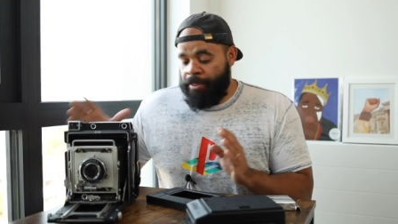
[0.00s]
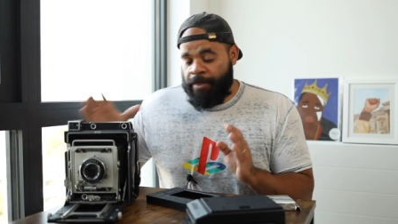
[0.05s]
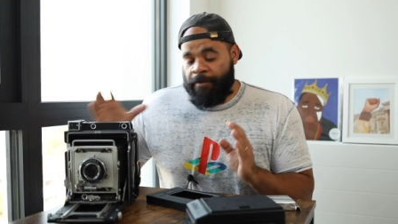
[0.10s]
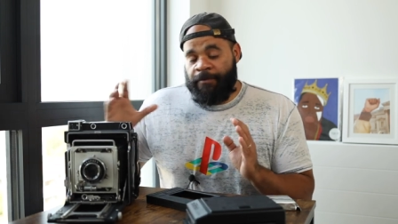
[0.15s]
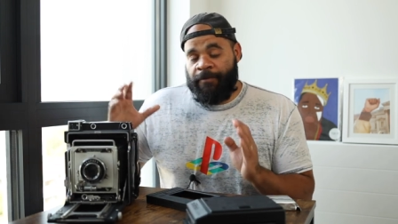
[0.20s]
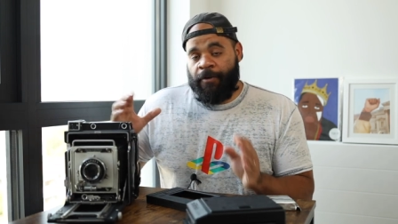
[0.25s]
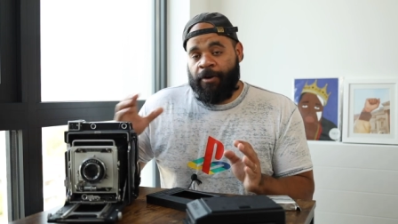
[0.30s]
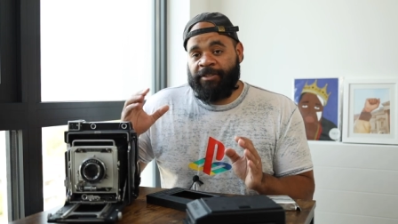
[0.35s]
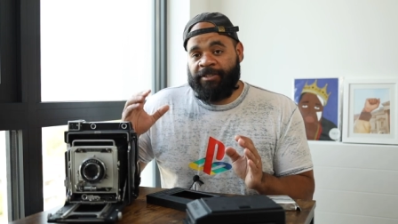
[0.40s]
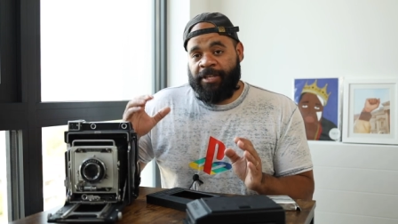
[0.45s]
The
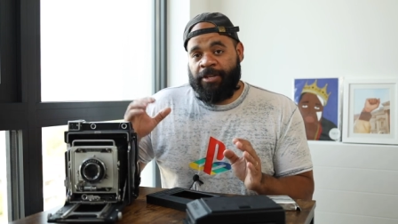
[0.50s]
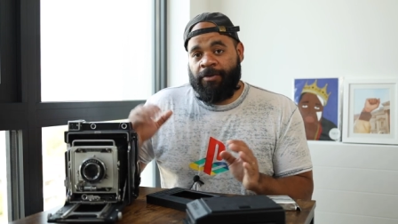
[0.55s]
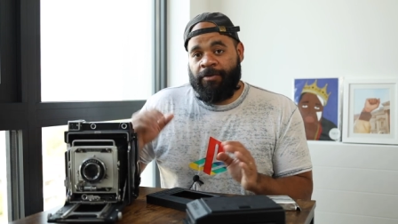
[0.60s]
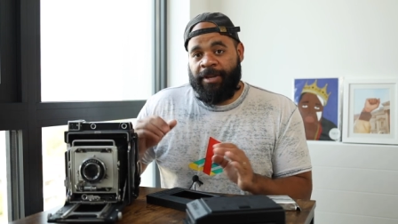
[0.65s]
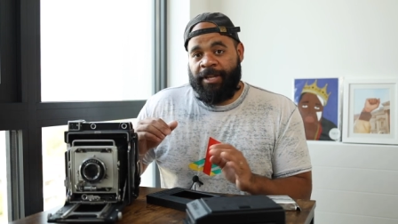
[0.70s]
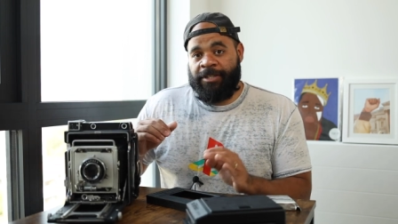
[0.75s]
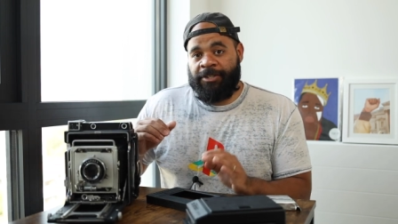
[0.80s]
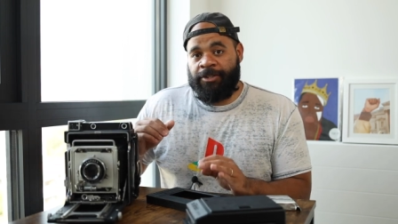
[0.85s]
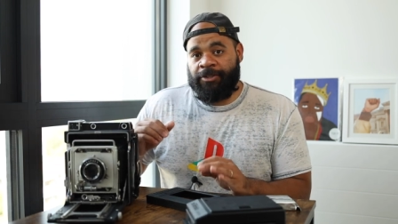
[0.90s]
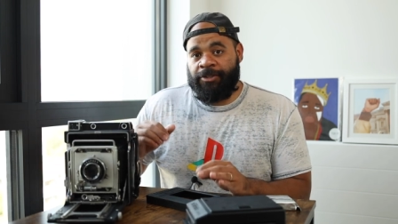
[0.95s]
first thing you
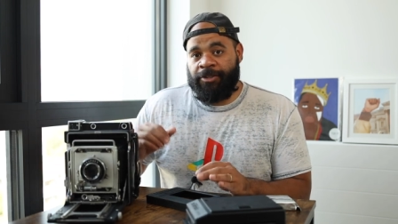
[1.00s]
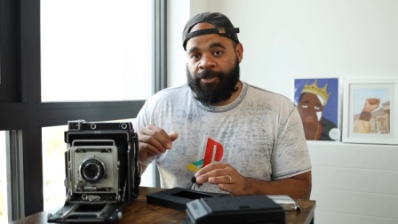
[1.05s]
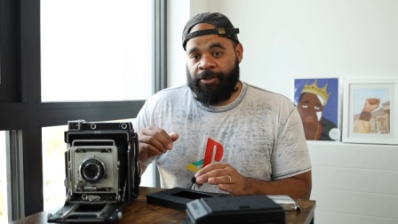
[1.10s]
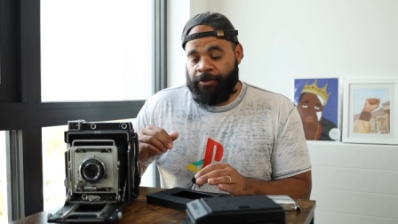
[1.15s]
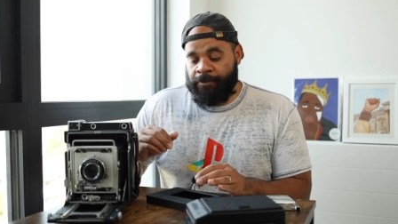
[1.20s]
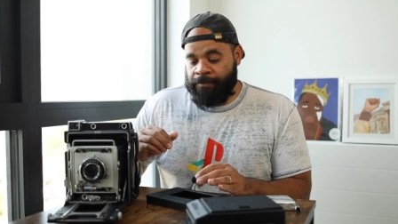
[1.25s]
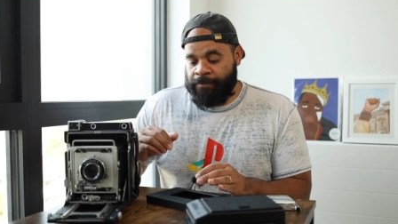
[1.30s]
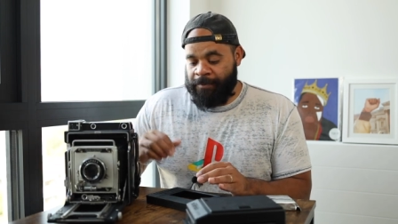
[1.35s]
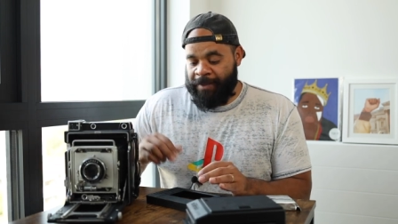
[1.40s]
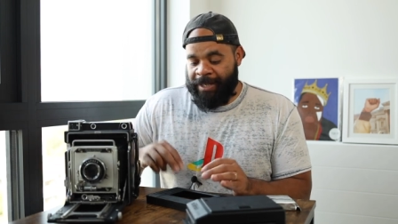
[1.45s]
need to
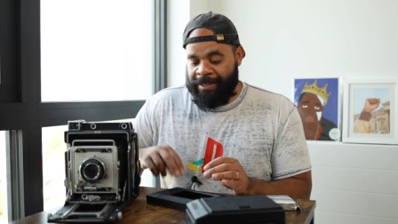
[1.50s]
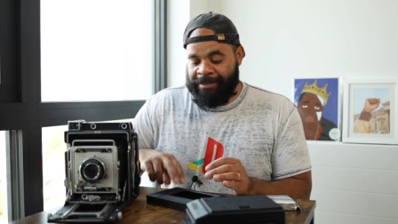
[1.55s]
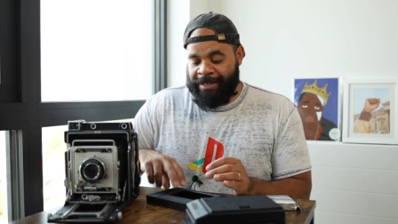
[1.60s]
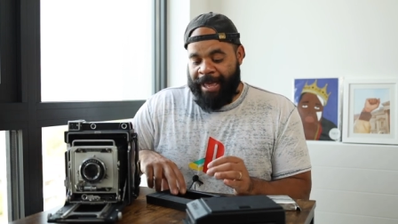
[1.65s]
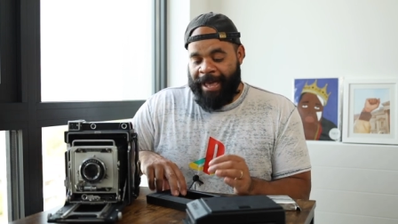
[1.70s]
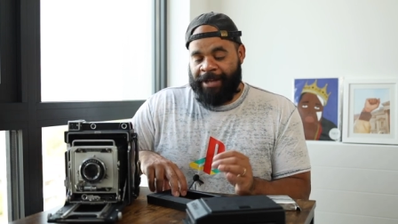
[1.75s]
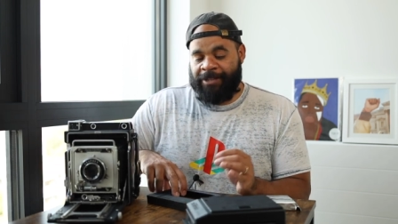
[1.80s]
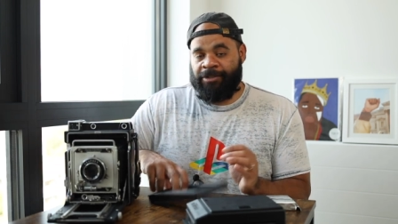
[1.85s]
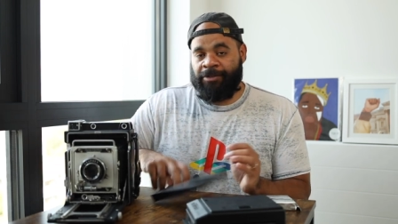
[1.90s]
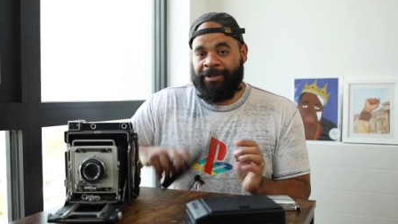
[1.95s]
do is
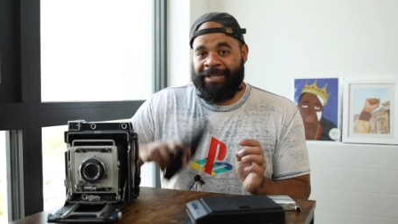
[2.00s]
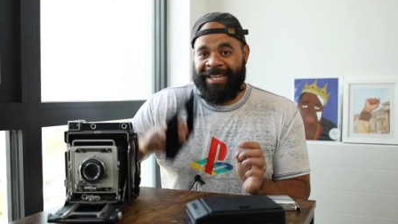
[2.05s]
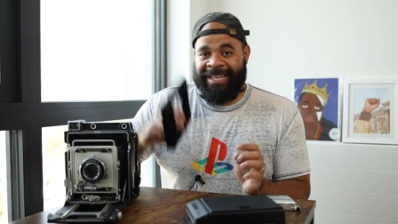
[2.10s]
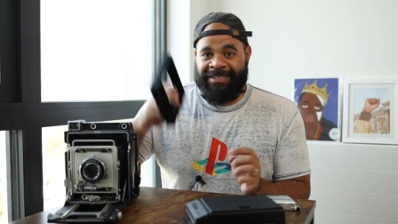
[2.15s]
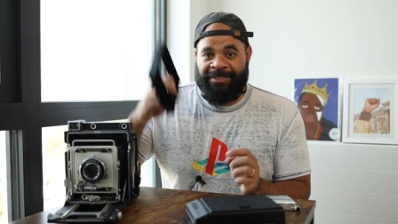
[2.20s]
actually